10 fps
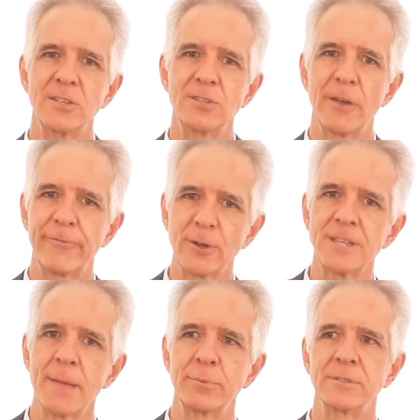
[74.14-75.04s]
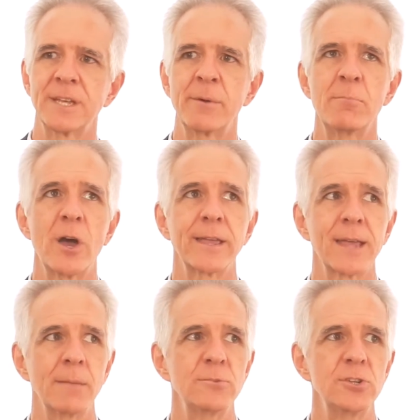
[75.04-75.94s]
So, for example, someone might
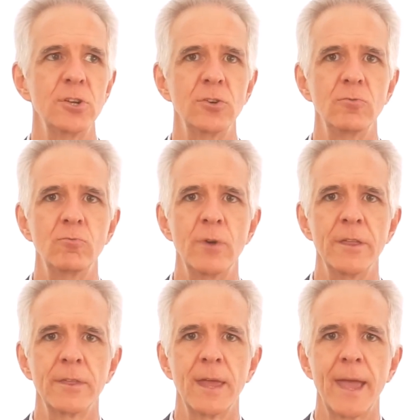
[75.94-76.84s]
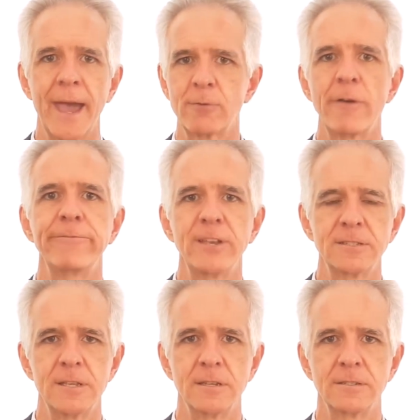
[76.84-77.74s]
come to you with, How do I
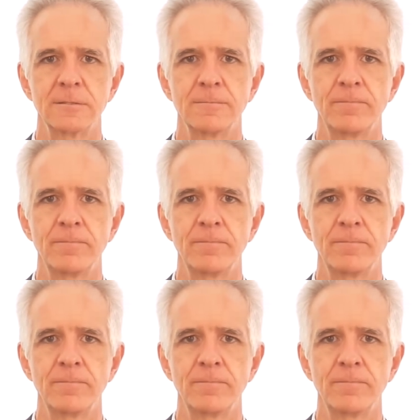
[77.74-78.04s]
fix this?